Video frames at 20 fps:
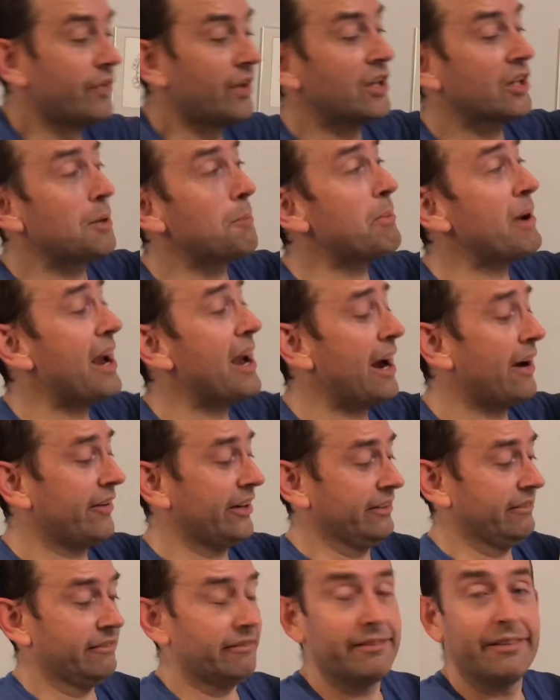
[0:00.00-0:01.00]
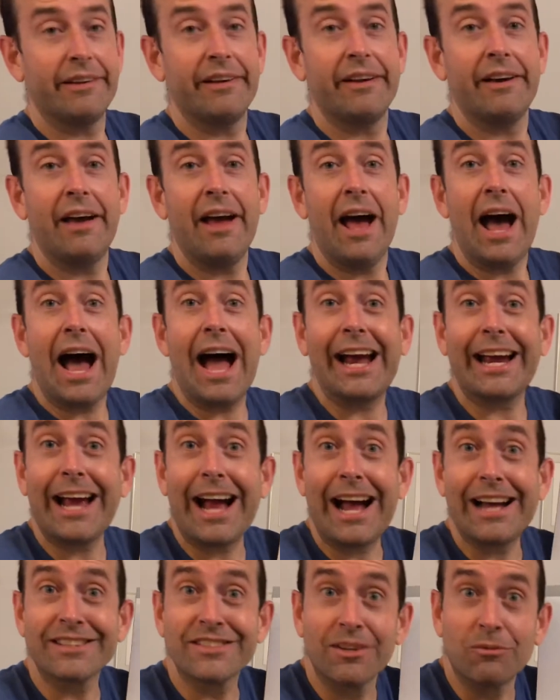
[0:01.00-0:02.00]
Comparing. I
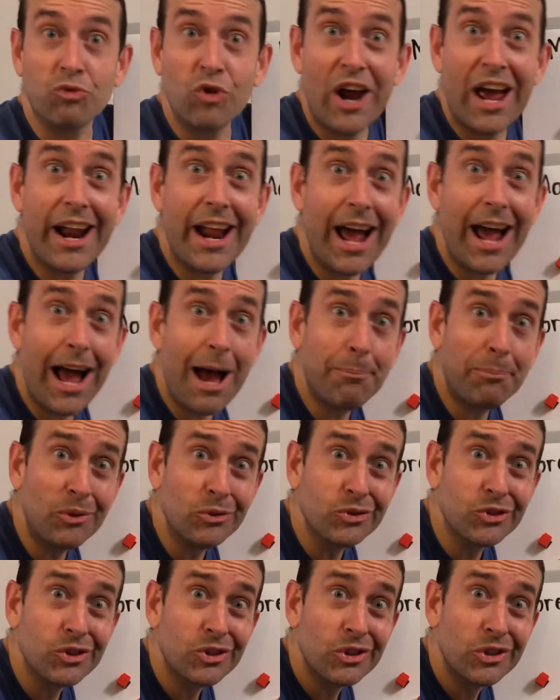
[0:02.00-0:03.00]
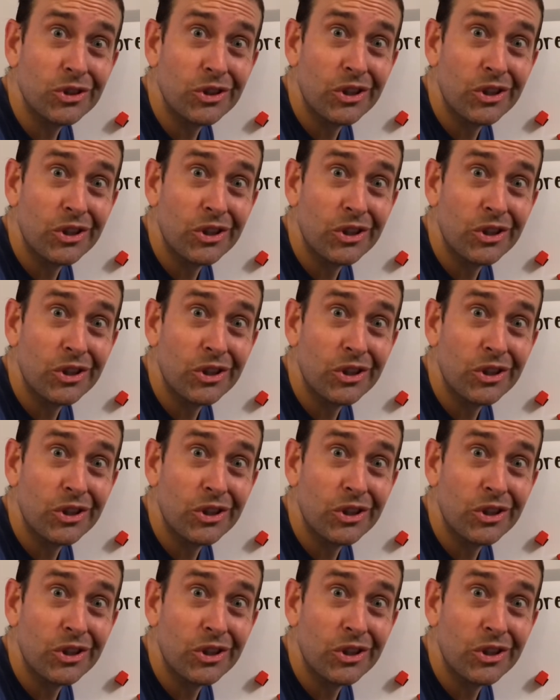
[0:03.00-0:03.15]
got some red apples